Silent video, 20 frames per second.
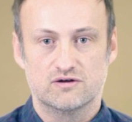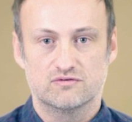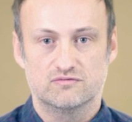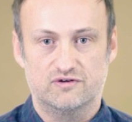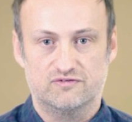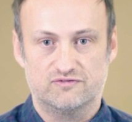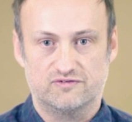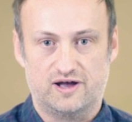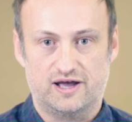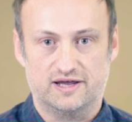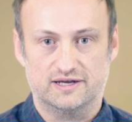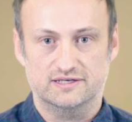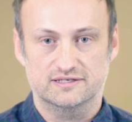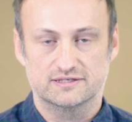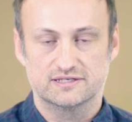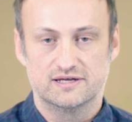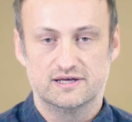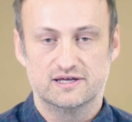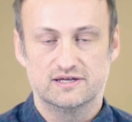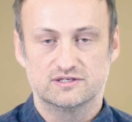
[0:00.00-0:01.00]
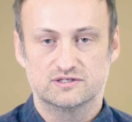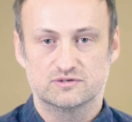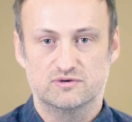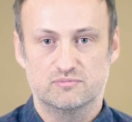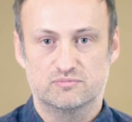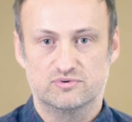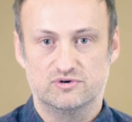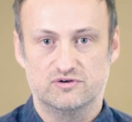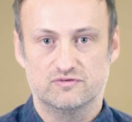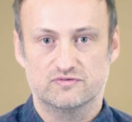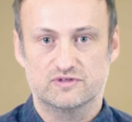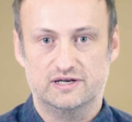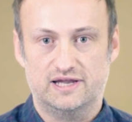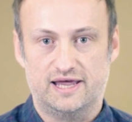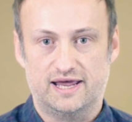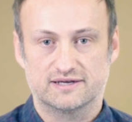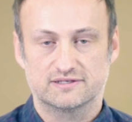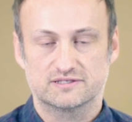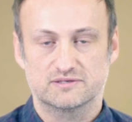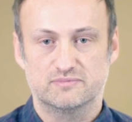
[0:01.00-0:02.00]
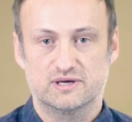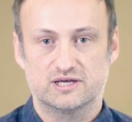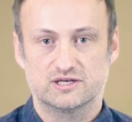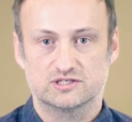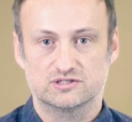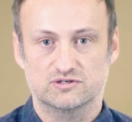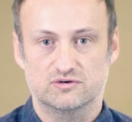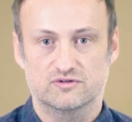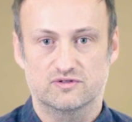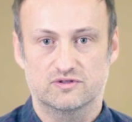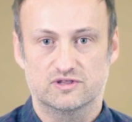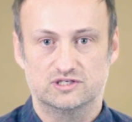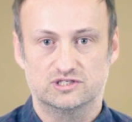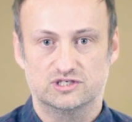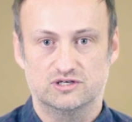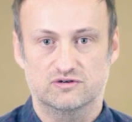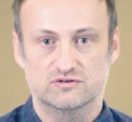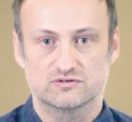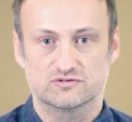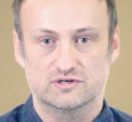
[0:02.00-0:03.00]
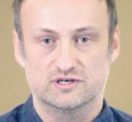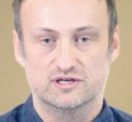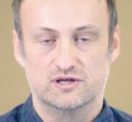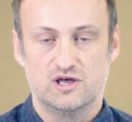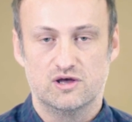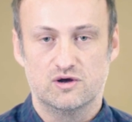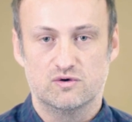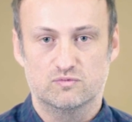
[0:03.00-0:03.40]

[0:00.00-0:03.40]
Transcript: refined to improve the leg to make sure that the children